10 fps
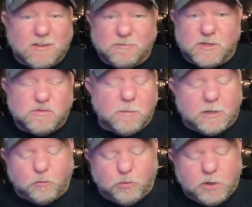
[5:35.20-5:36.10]
This will
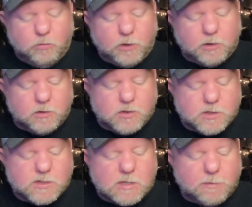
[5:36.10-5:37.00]
make a really, really good
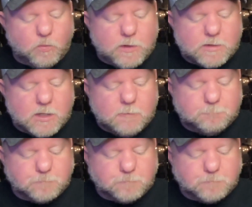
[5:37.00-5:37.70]
just sipping whiskey